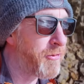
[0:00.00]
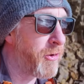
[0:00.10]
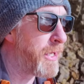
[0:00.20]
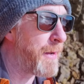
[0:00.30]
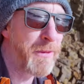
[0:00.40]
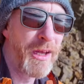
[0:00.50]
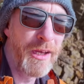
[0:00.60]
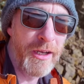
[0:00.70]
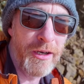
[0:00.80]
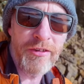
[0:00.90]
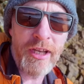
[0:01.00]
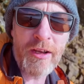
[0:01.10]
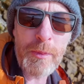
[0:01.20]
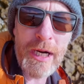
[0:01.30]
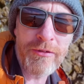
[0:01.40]
So yeah, here's the
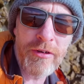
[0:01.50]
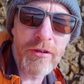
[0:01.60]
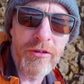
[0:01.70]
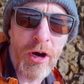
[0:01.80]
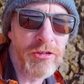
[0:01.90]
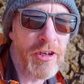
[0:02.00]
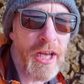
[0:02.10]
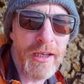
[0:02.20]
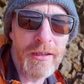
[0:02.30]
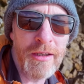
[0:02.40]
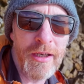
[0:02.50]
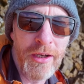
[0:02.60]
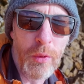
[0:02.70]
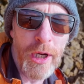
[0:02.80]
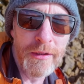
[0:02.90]
next parts. Talk to you again
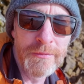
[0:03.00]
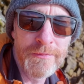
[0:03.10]
in a while.